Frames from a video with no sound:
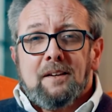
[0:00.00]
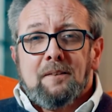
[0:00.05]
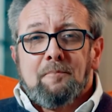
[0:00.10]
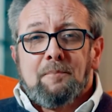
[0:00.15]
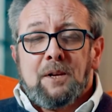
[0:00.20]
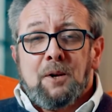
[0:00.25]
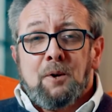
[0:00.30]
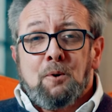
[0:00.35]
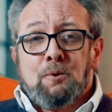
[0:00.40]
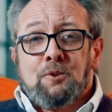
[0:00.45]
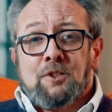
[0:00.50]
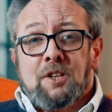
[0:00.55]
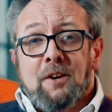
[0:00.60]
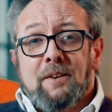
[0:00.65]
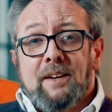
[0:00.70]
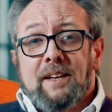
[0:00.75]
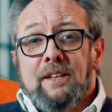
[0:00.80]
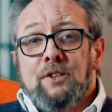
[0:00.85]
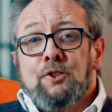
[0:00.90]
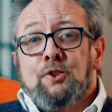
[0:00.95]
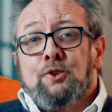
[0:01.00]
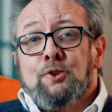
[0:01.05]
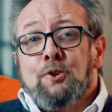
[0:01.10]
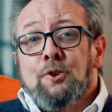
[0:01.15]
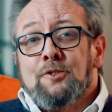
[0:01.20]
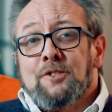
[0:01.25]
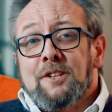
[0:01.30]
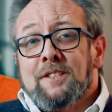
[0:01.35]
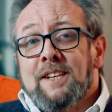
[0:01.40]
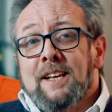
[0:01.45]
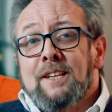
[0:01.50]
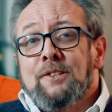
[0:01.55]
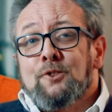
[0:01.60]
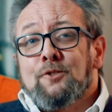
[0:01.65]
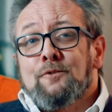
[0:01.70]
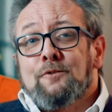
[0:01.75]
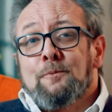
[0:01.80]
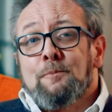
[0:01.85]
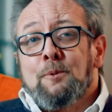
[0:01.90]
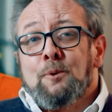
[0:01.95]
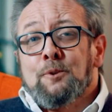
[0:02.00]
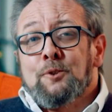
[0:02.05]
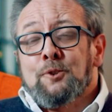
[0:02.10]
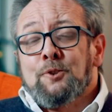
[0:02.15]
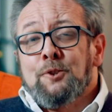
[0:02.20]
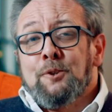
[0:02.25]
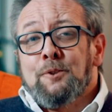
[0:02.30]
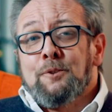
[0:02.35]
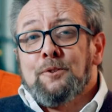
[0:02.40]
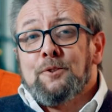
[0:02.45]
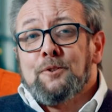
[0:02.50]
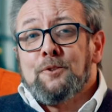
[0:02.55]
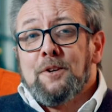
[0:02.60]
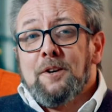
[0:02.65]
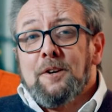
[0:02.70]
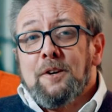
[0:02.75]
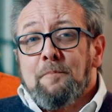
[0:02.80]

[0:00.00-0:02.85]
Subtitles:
but it also ensures attention from all the students